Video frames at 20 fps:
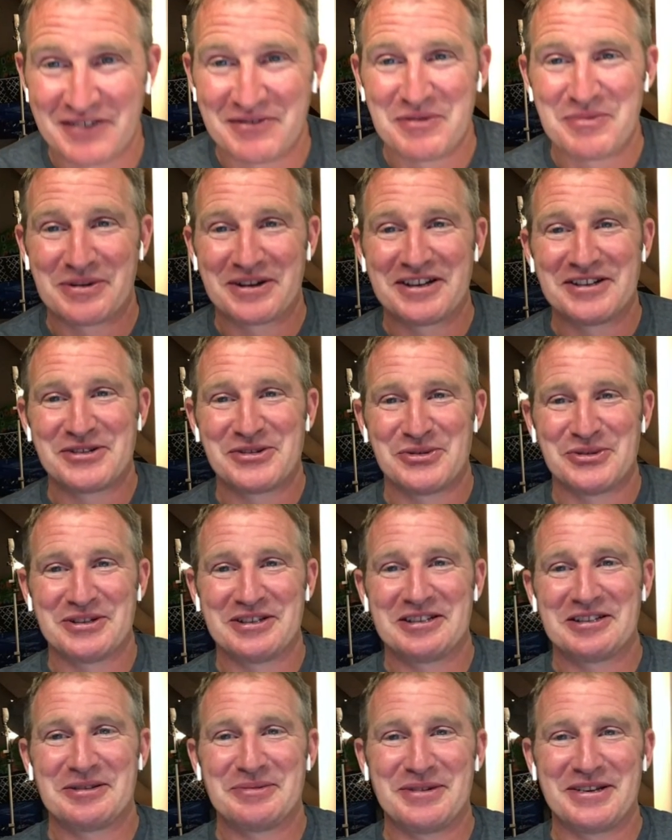everybody
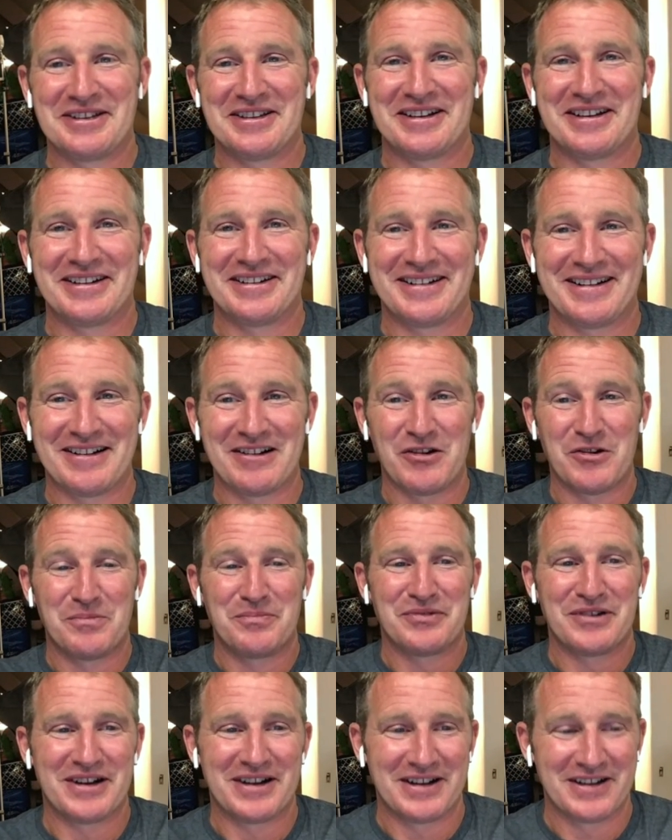joining to me tonight. I hope
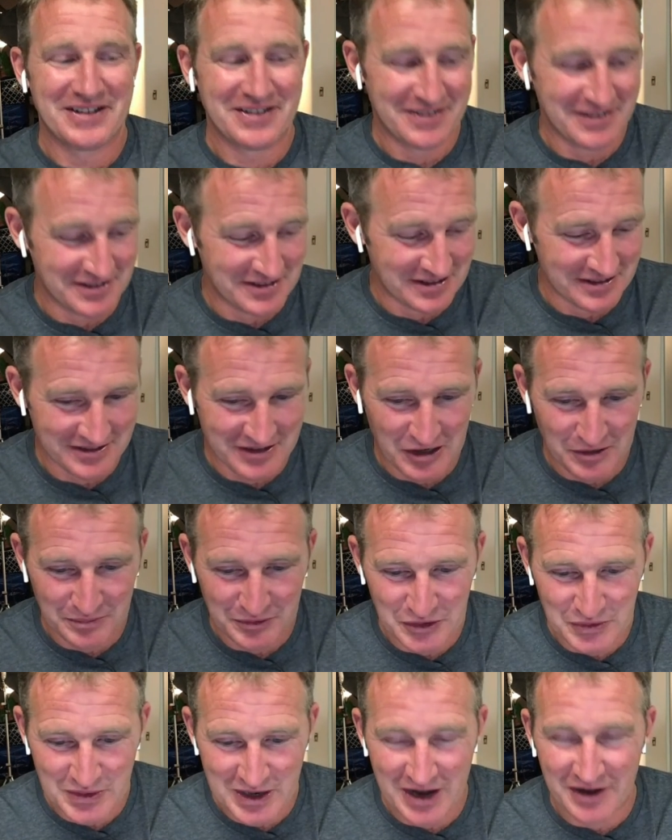uh, this has helped
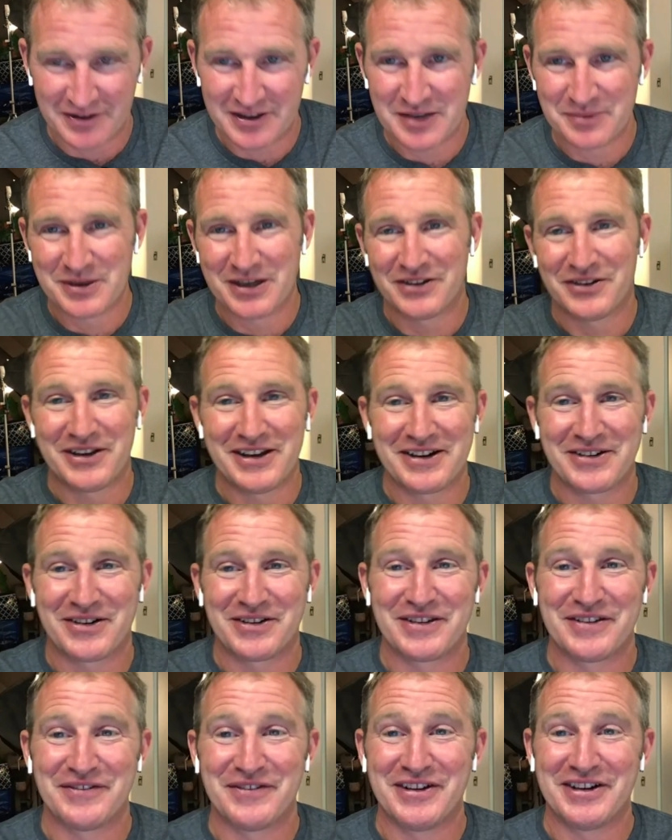you out. Give me a like
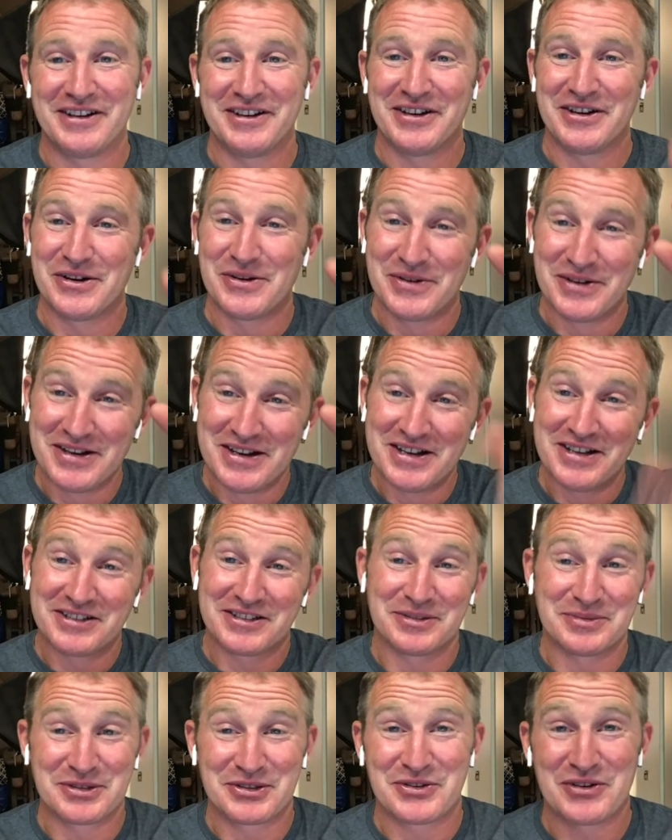on the video,
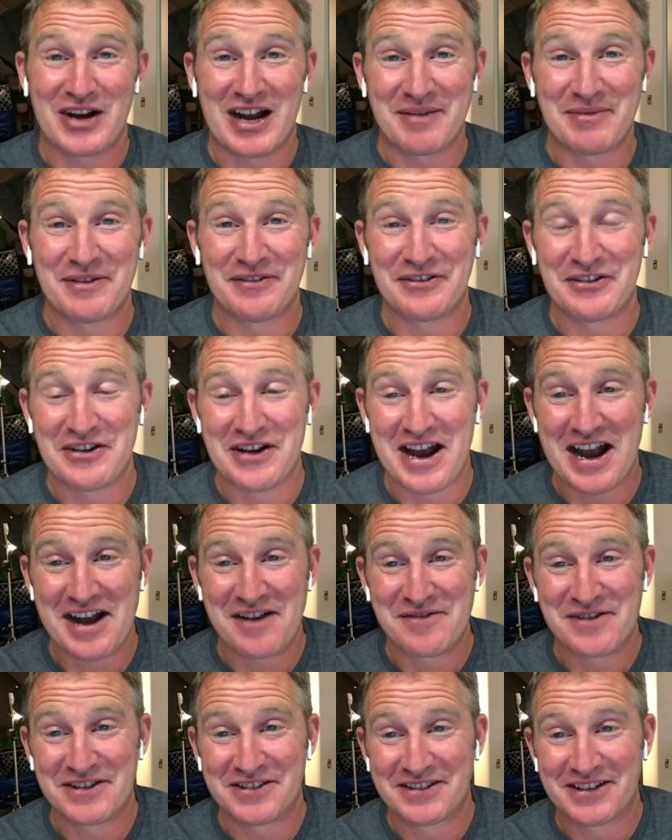subscribe if you
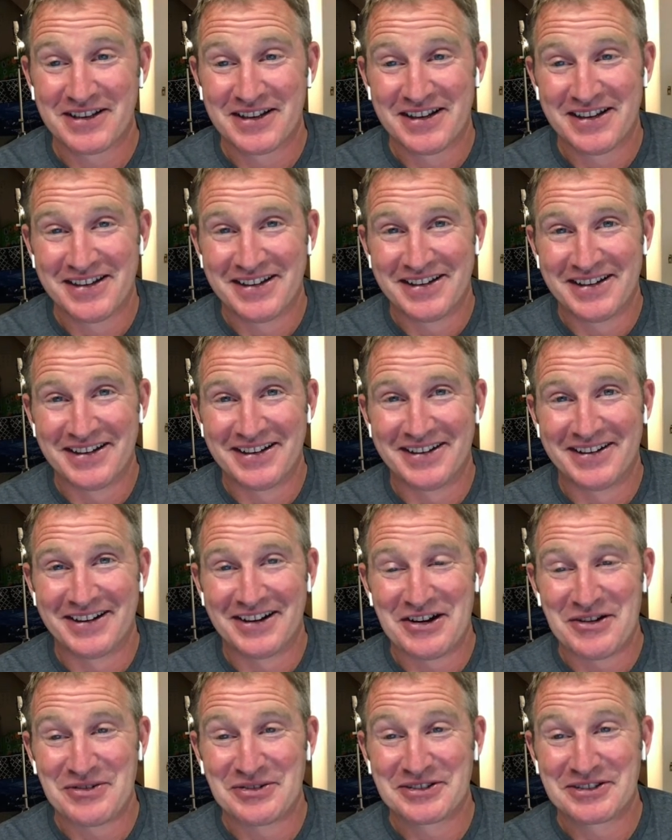haven't, and
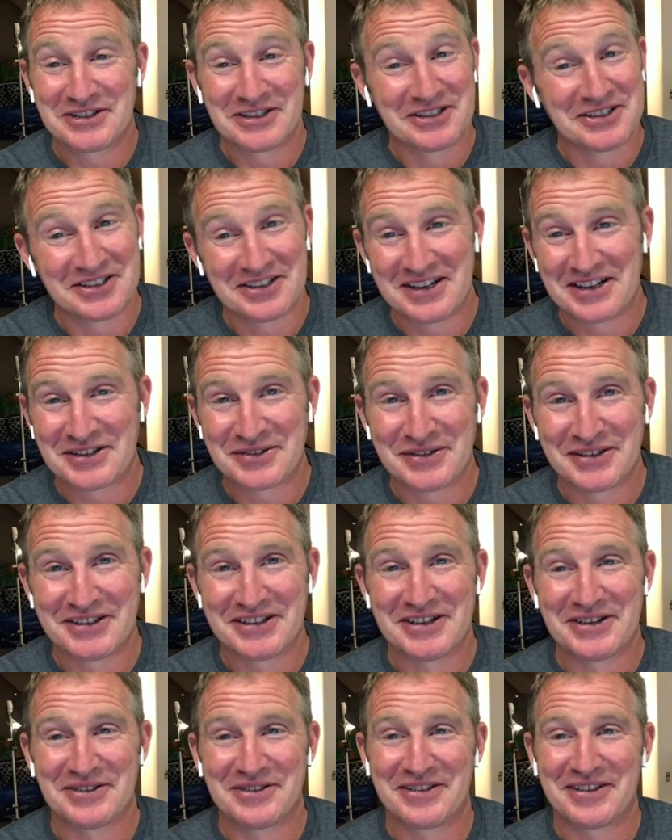I'll see you in the next
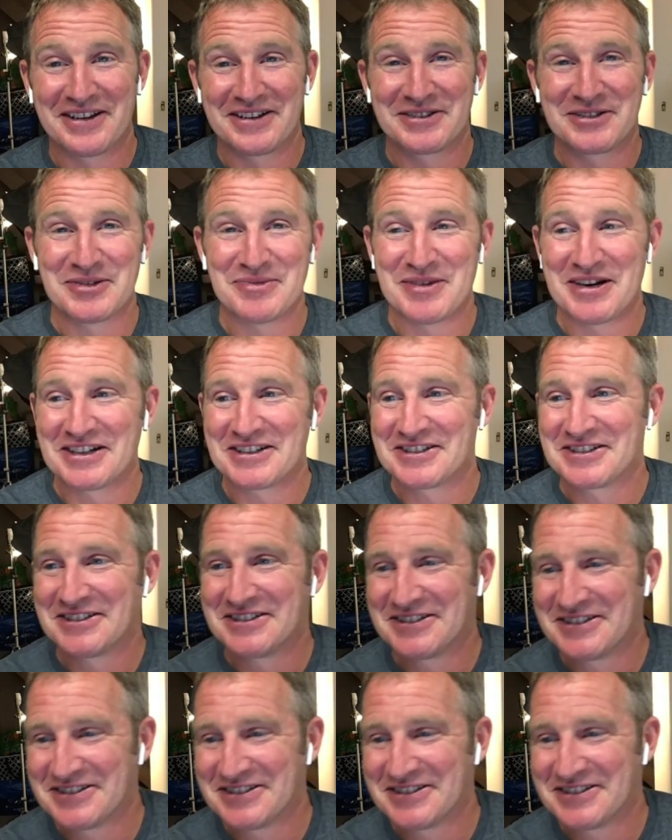video. Thanks so much.